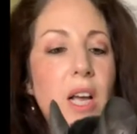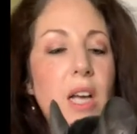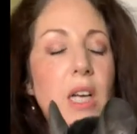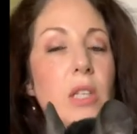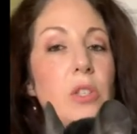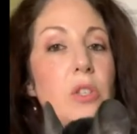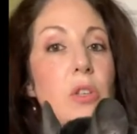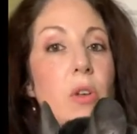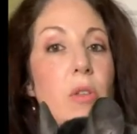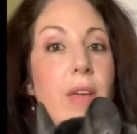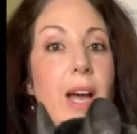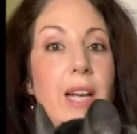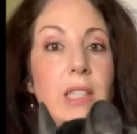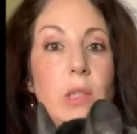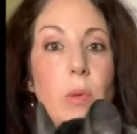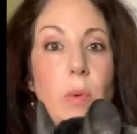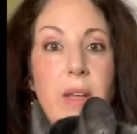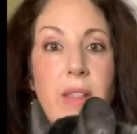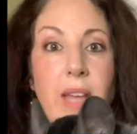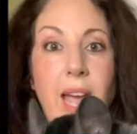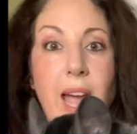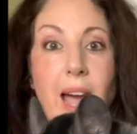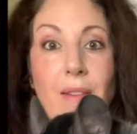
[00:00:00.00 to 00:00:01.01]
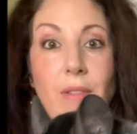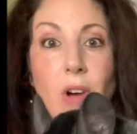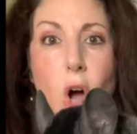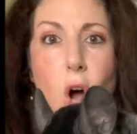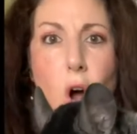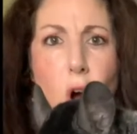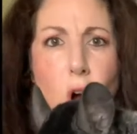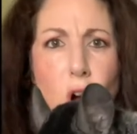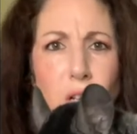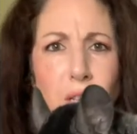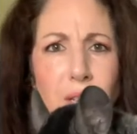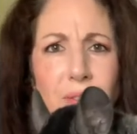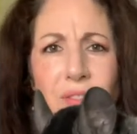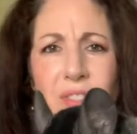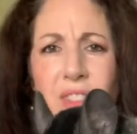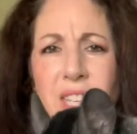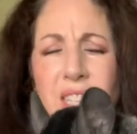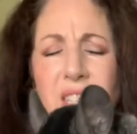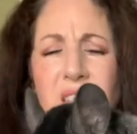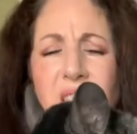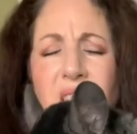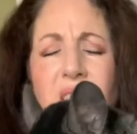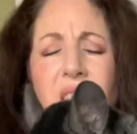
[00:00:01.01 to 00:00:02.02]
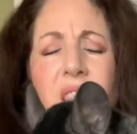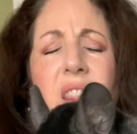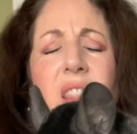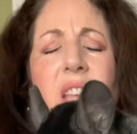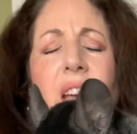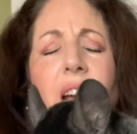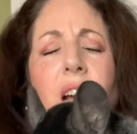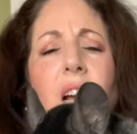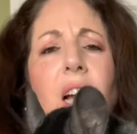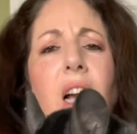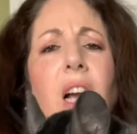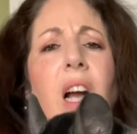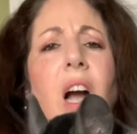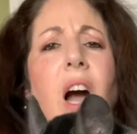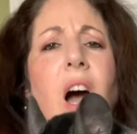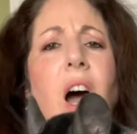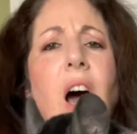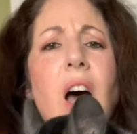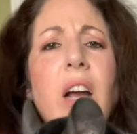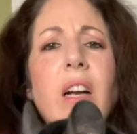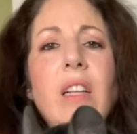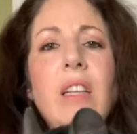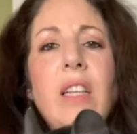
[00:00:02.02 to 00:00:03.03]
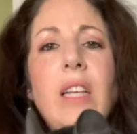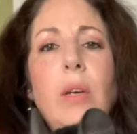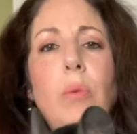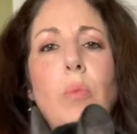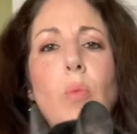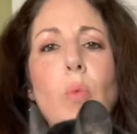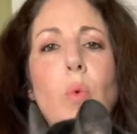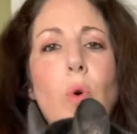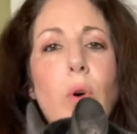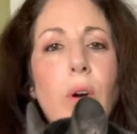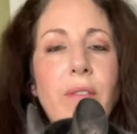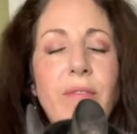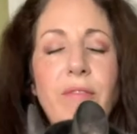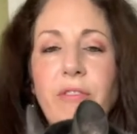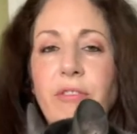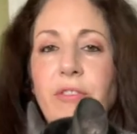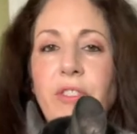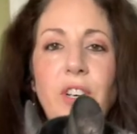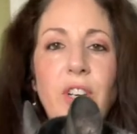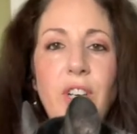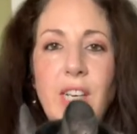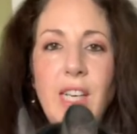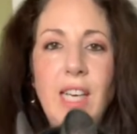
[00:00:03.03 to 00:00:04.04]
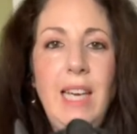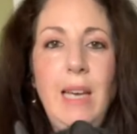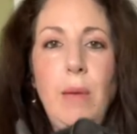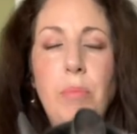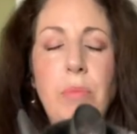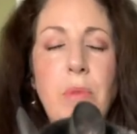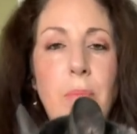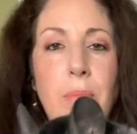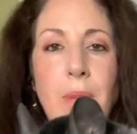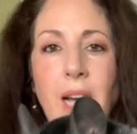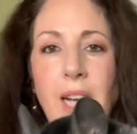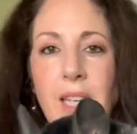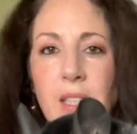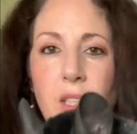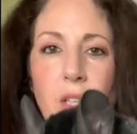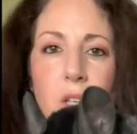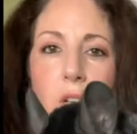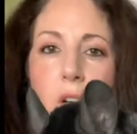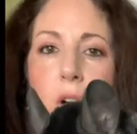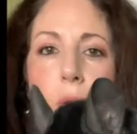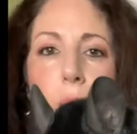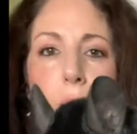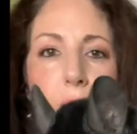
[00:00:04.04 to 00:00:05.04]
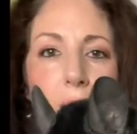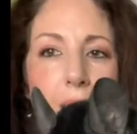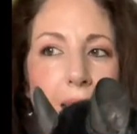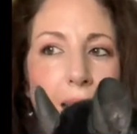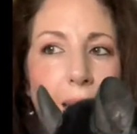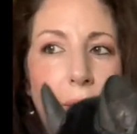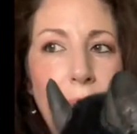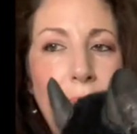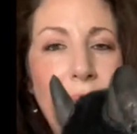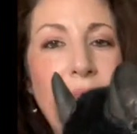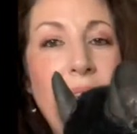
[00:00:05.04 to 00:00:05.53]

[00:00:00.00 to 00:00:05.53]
so that's why they have all of this thick, cuddly, warm fur to keep them nice and cozy.